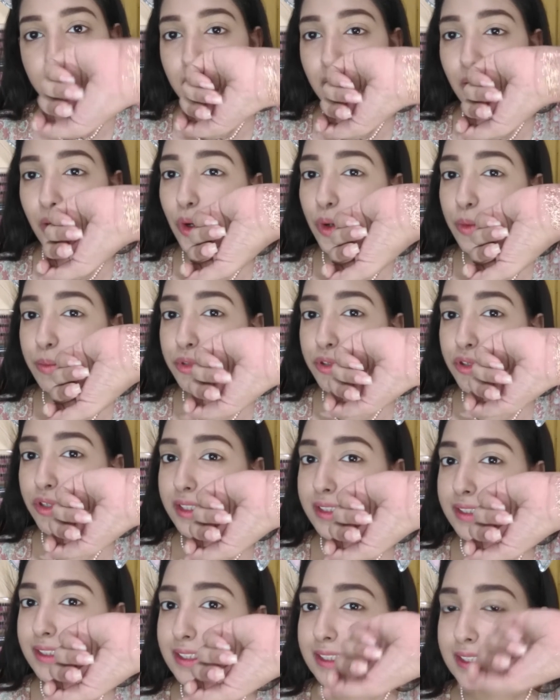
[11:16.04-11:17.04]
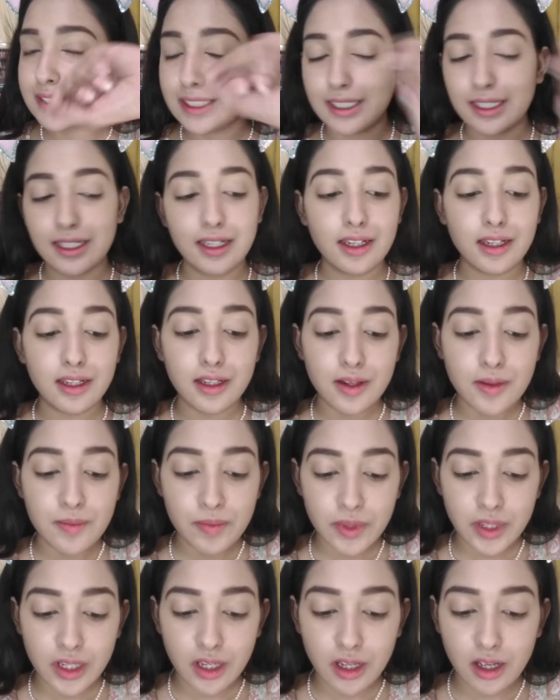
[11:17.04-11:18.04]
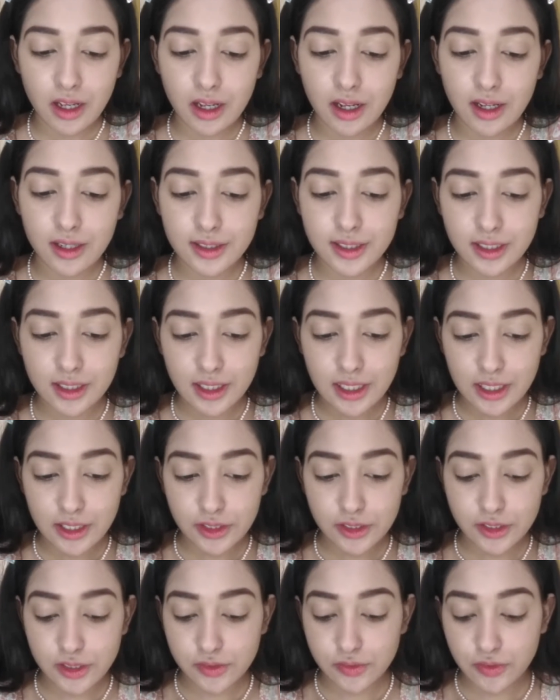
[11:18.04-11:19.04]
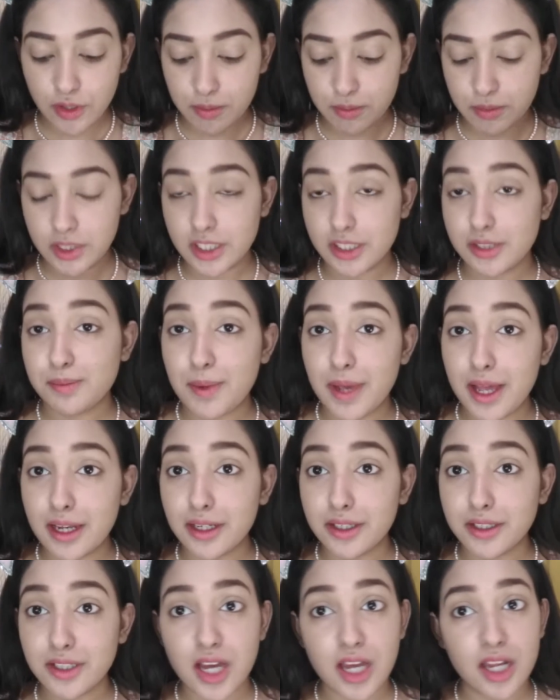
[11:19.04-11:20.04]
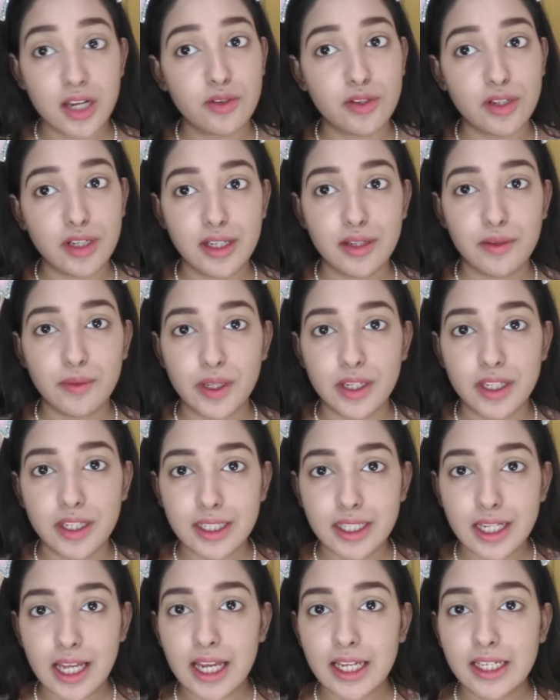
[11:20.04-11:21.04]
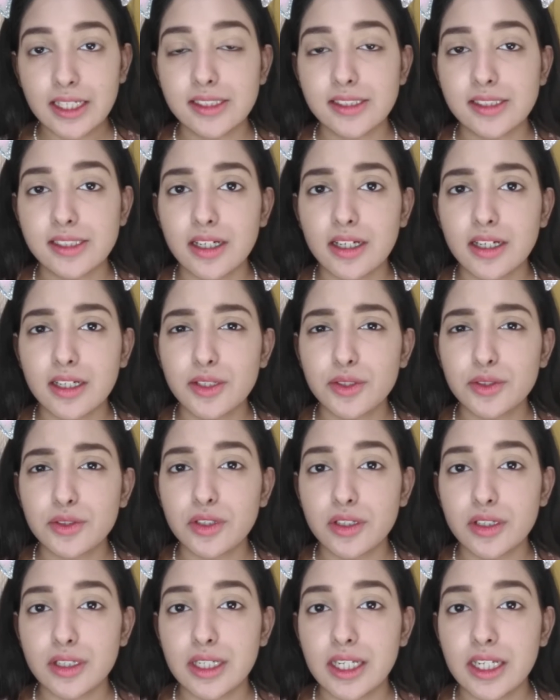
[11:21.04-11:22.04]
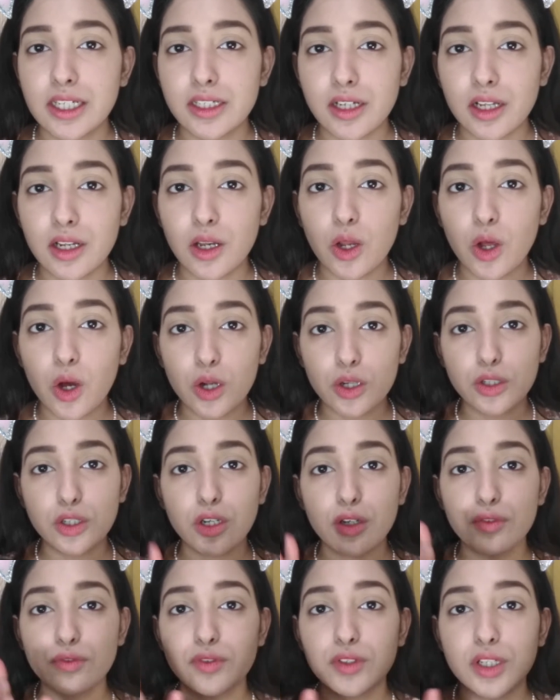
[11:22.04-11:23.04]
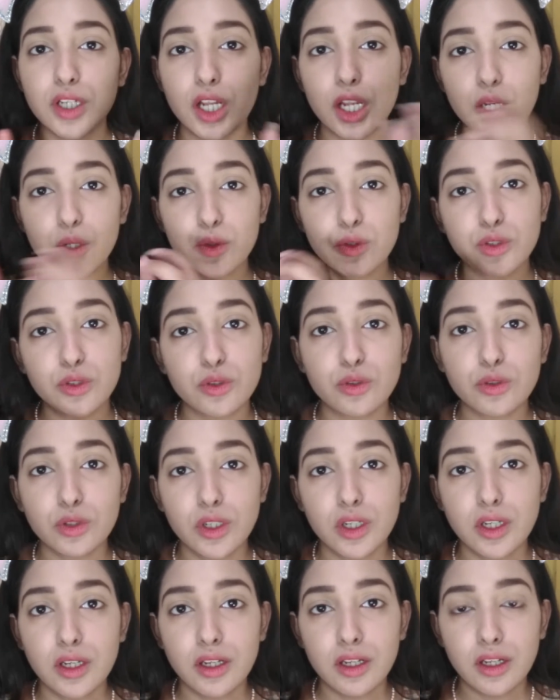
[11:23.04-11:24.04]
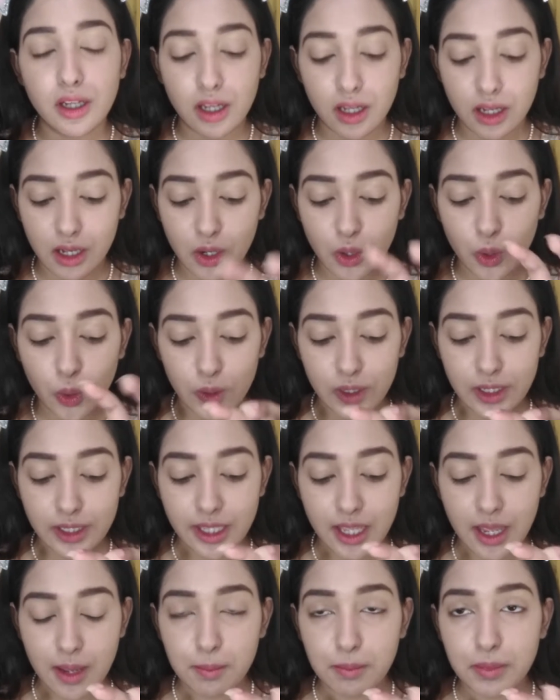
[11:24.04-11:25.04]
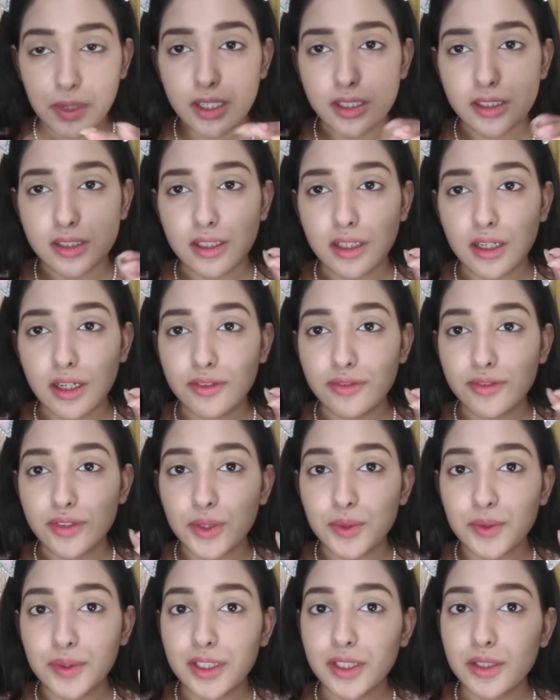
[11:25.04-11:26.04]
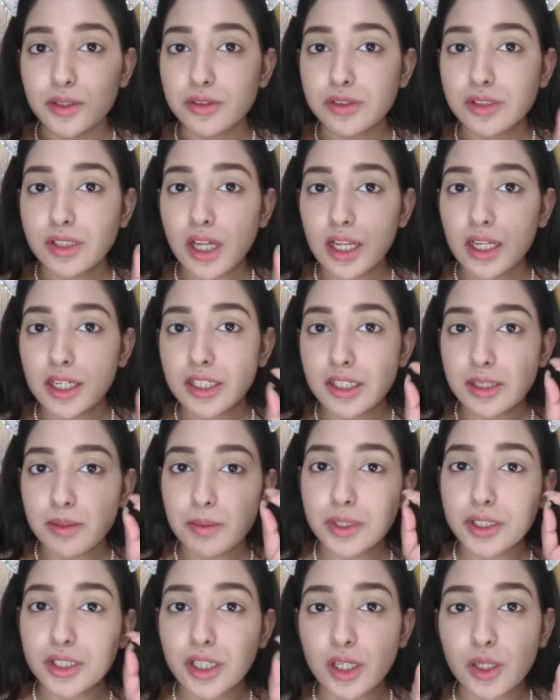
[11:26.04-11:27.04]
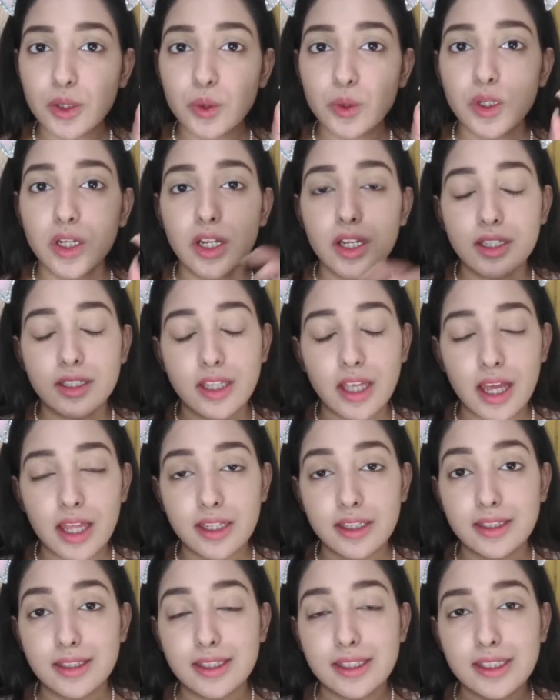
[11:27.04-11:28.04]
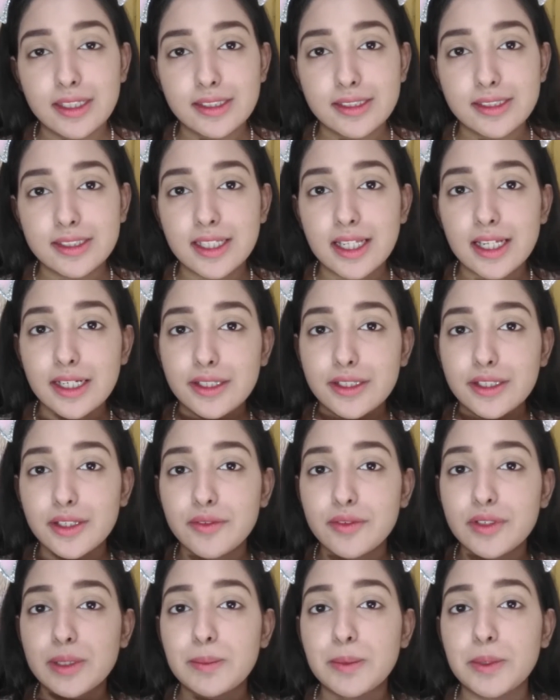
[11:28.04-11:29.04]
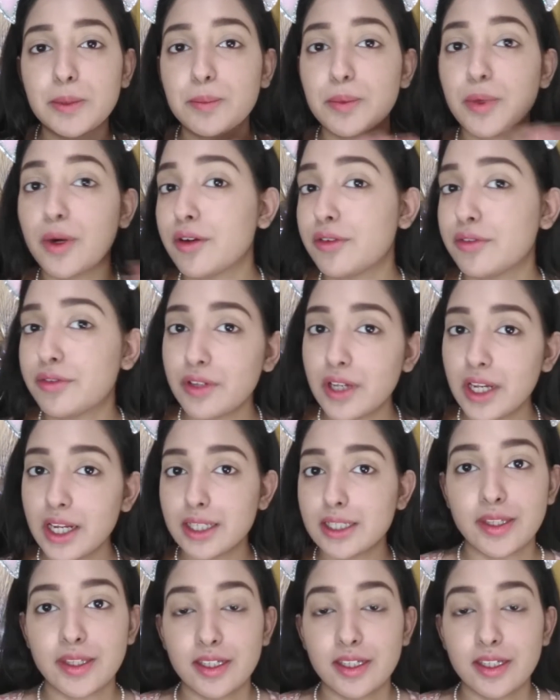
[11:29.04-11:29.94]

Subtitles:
Hope you can see. The glitters from this palette are really very nice. You don't need a lot of glue to hold them, but if you will use a little bit glue, then this glitter will be perfect.